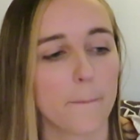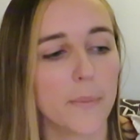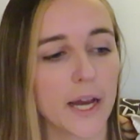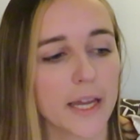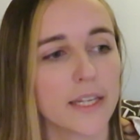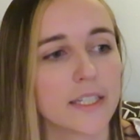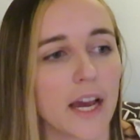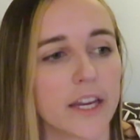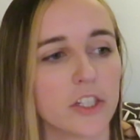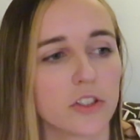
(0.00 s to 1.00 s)
But
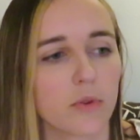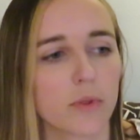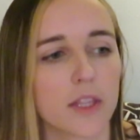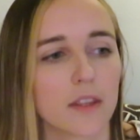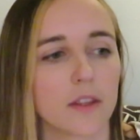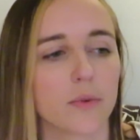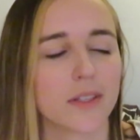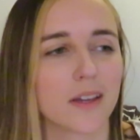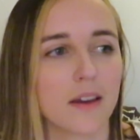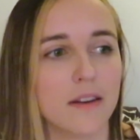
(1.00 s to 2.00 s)
I just don't think that there
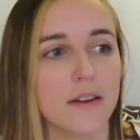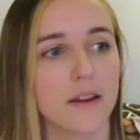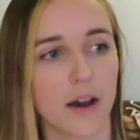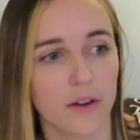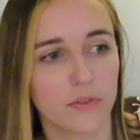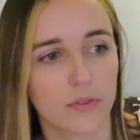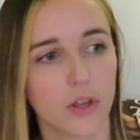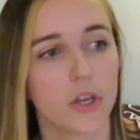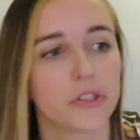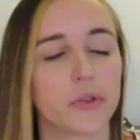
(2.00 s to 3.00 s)
was enough.
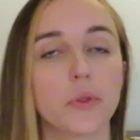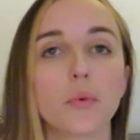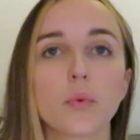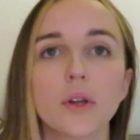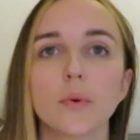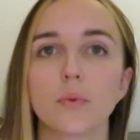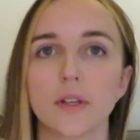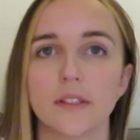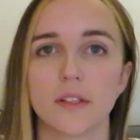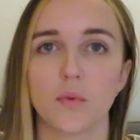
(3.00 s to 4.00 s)
So the real
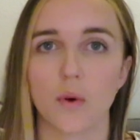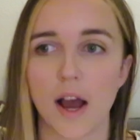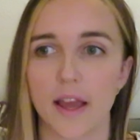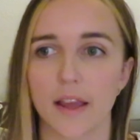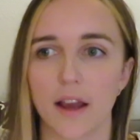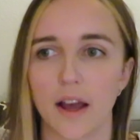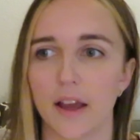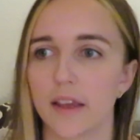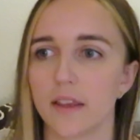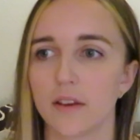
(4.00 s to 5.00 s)
reason why
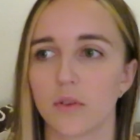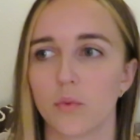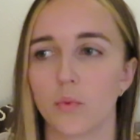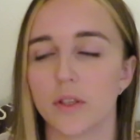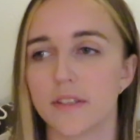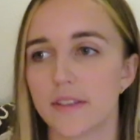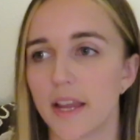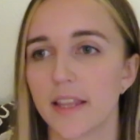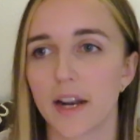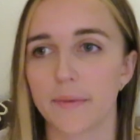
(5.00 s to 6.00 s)
I would
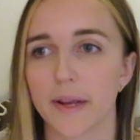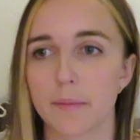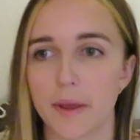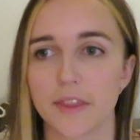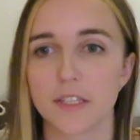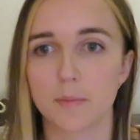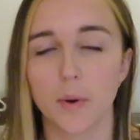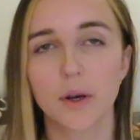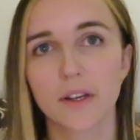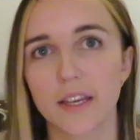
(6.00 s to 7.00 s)
say that I recommend this
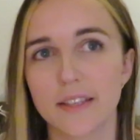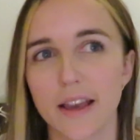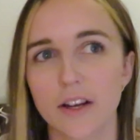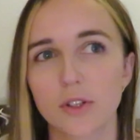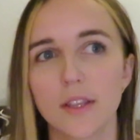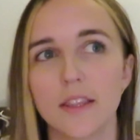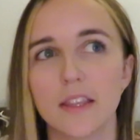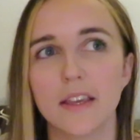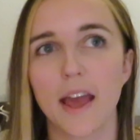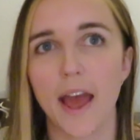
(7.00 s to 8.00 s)
book is actually
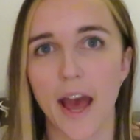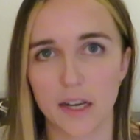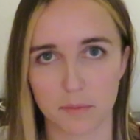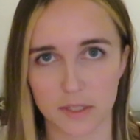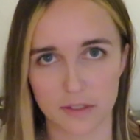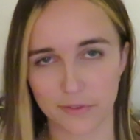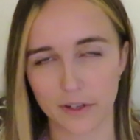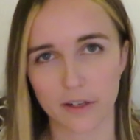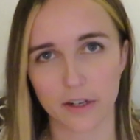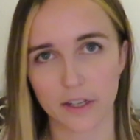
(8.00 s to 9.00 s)
the
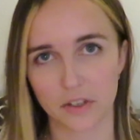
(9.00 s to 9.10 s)
atmosphere